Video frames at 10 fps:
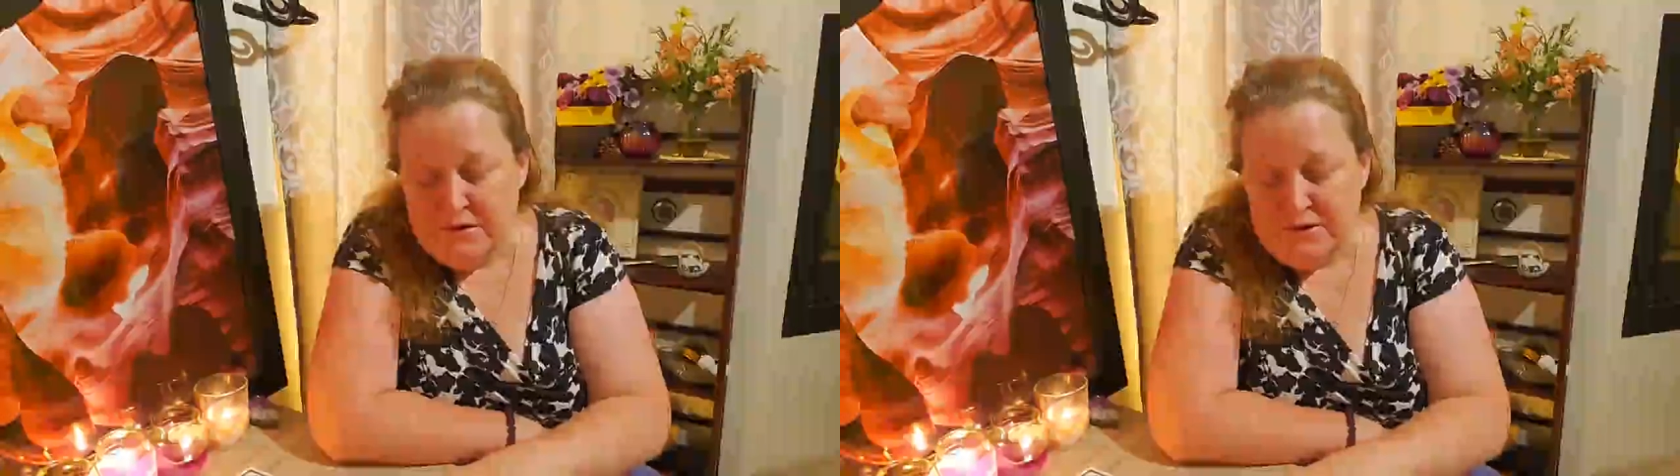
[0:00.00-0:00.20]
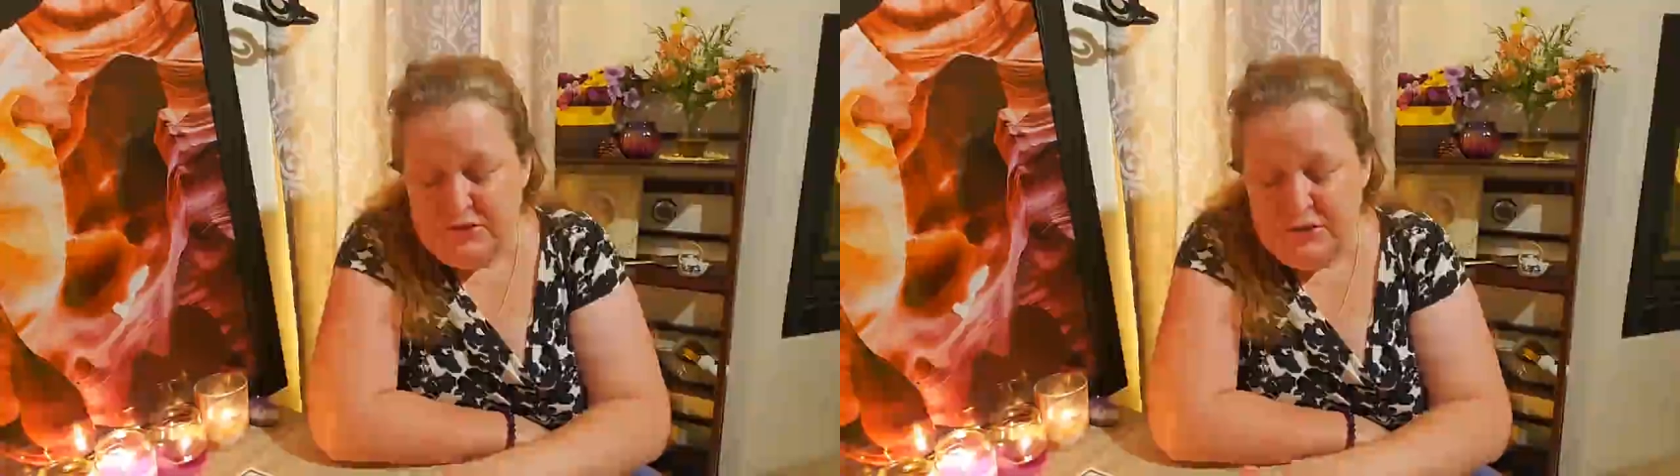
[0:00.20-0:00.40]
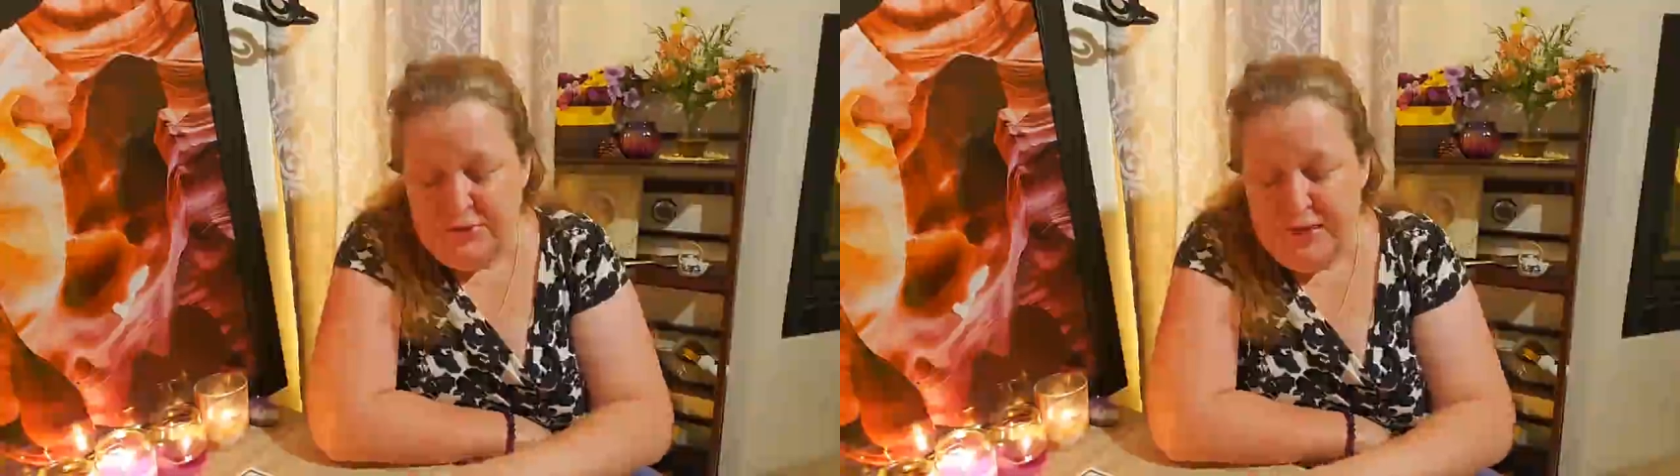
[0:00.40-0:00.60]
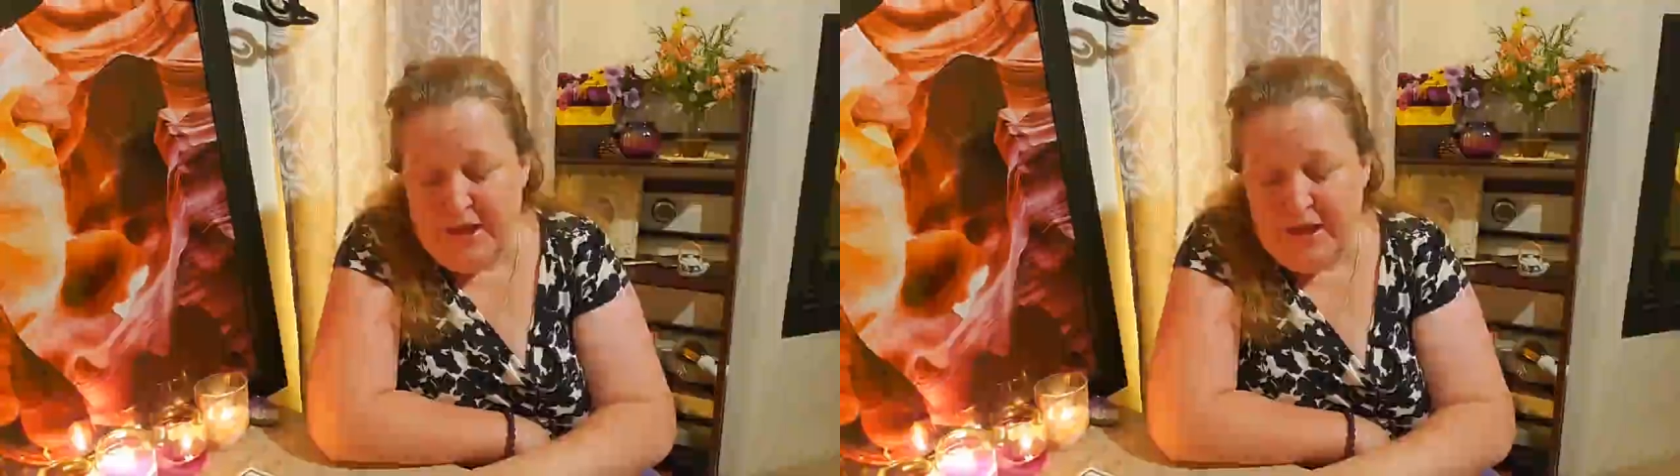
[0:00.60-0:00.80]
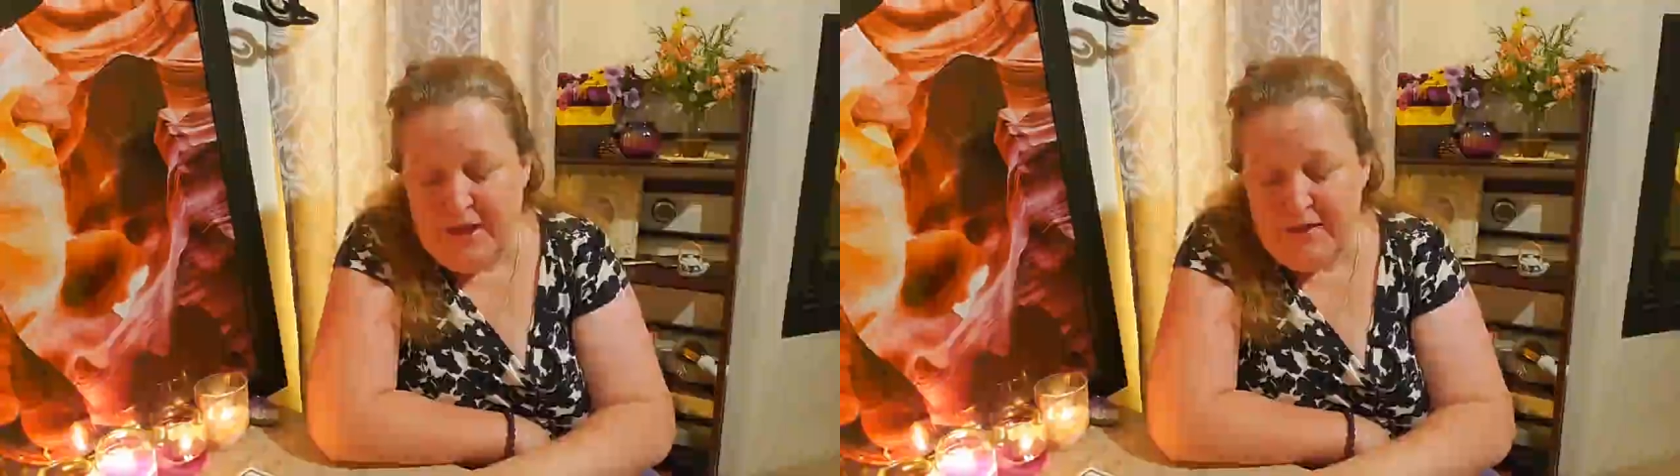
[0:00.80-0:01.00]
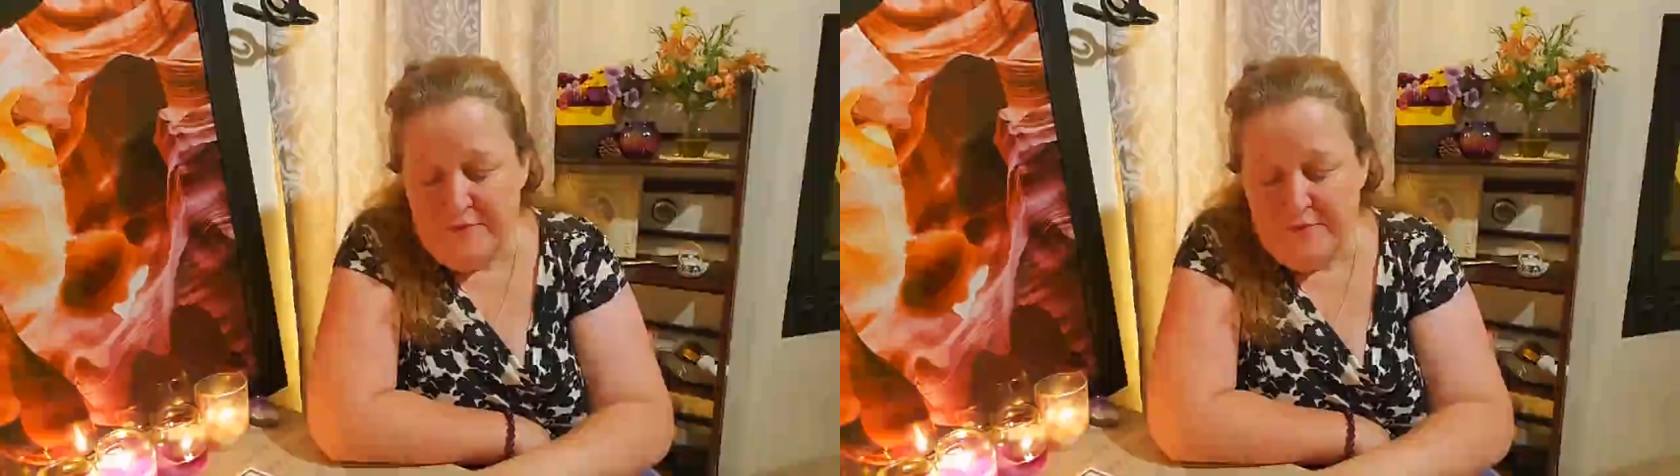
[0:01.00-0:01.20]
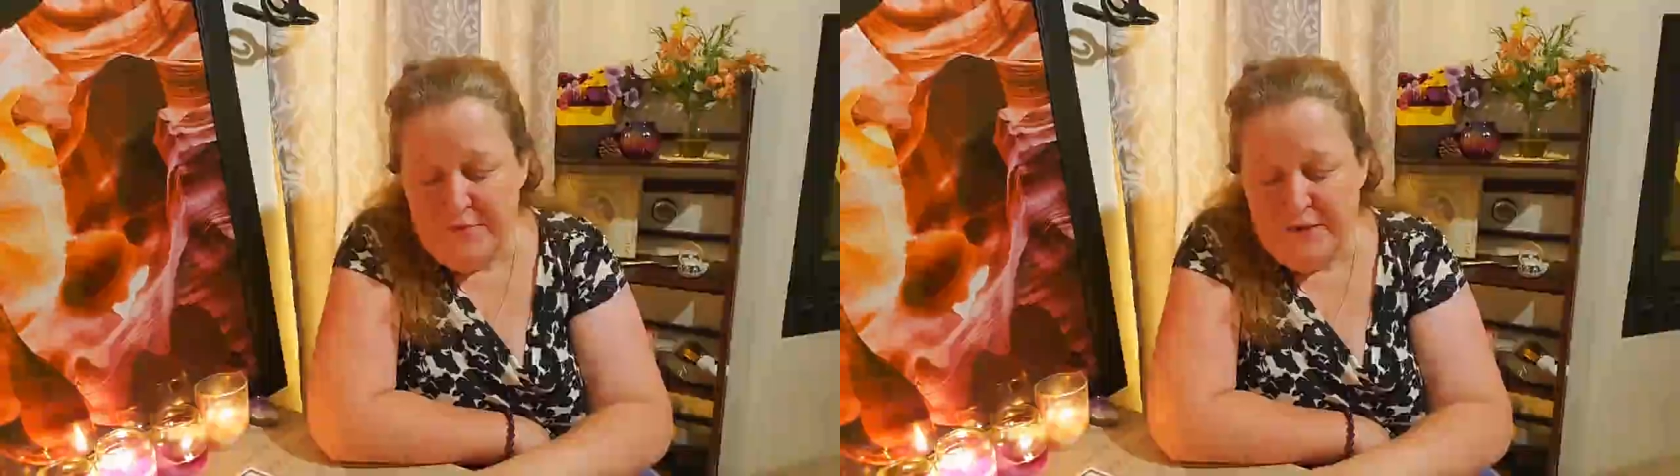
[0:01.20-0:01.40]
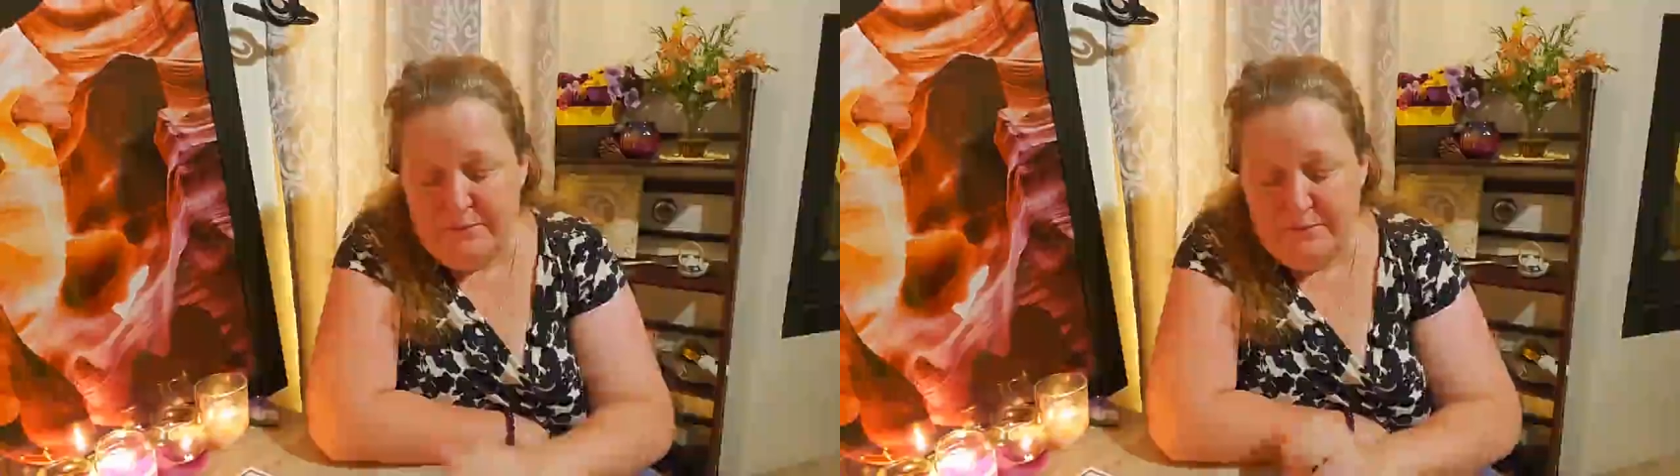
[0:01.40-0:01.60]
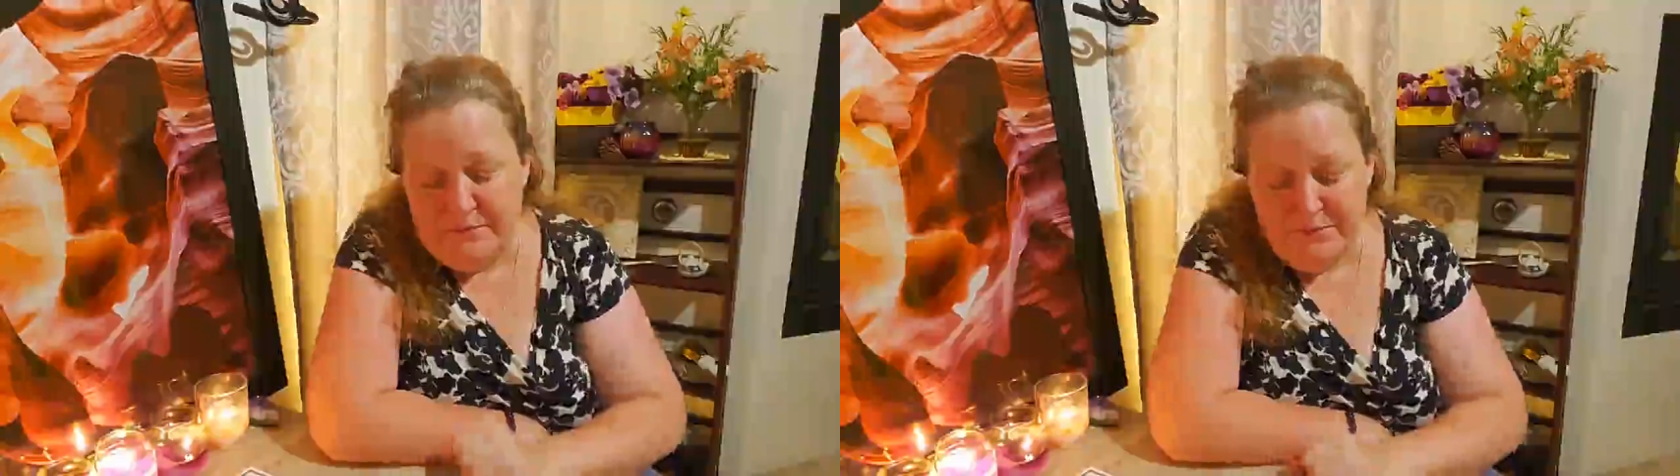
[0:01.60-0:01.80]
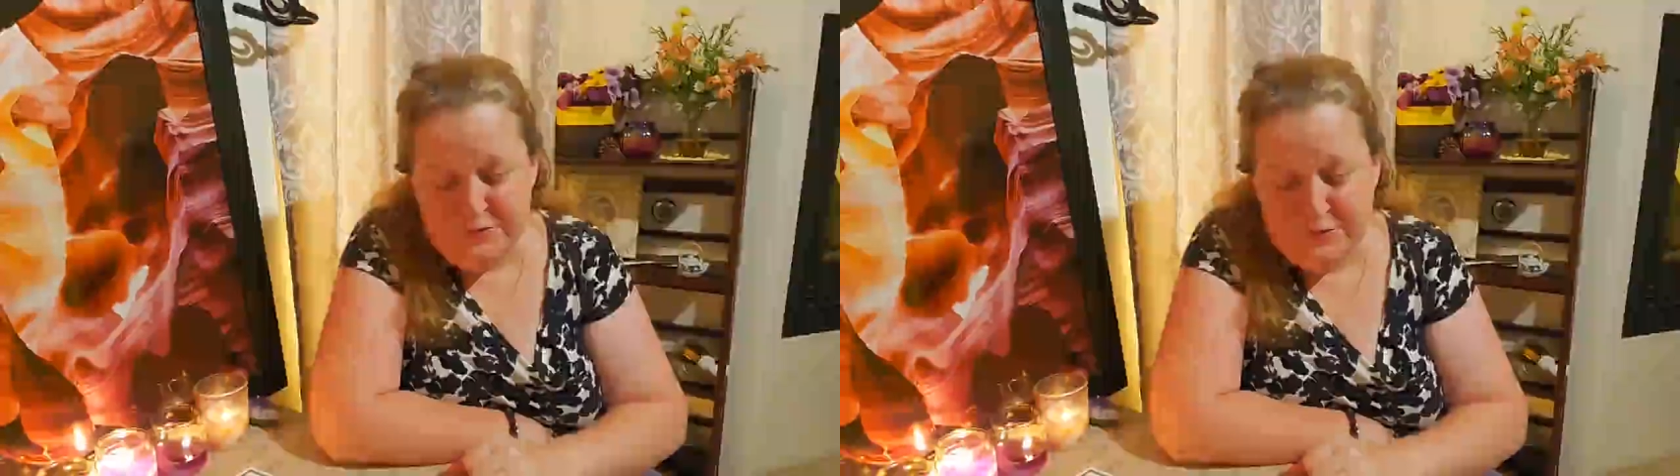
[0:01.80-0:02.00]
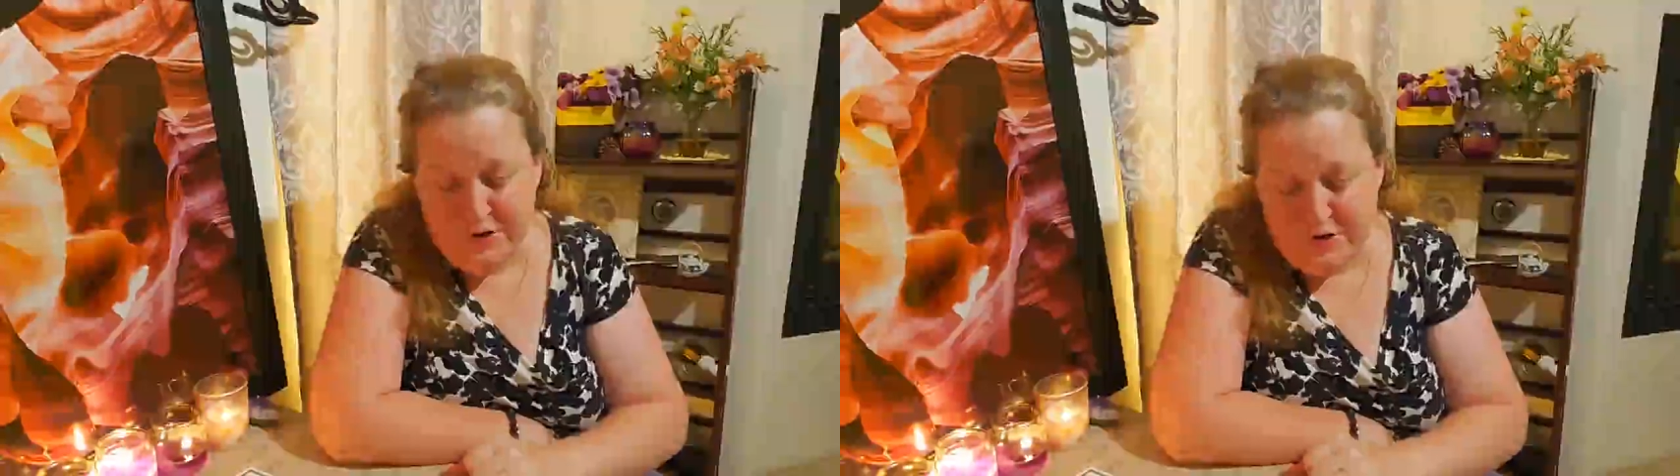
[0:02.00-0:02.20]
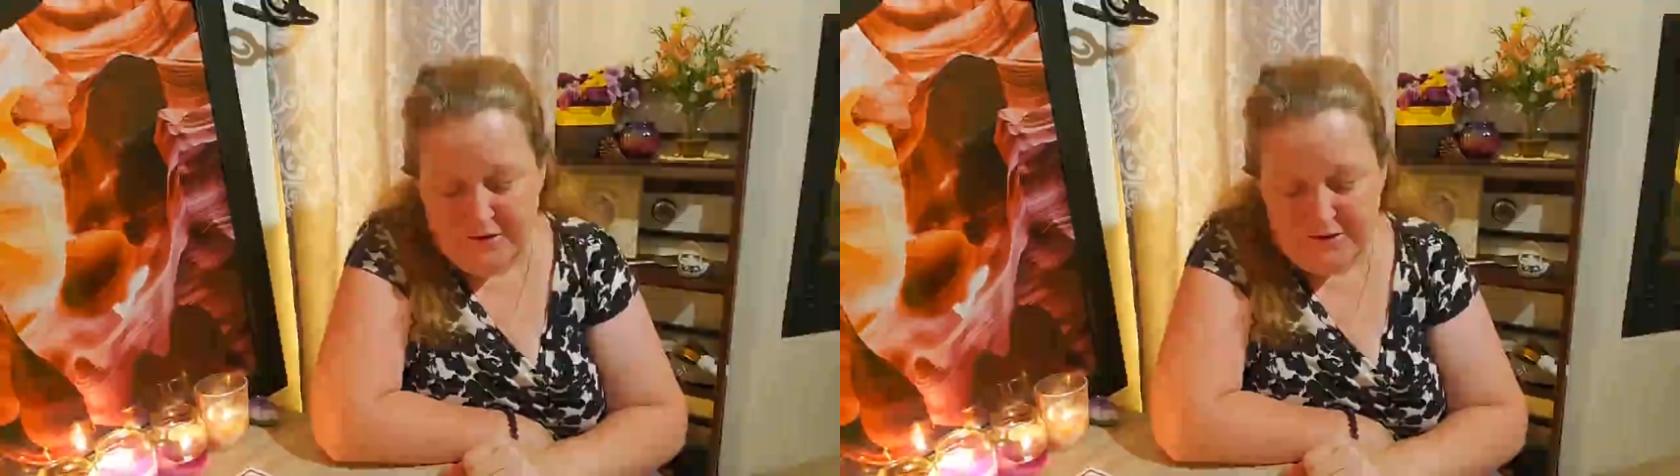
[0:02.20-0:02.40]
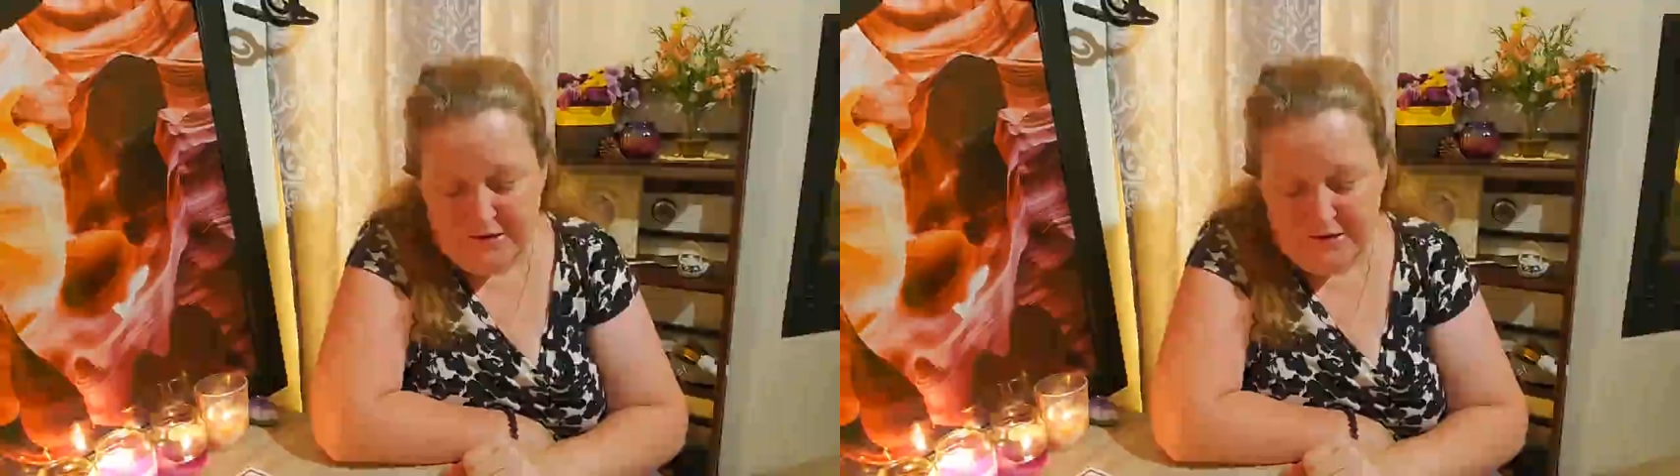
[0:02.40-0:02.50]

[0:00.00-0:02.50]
So we have a few cards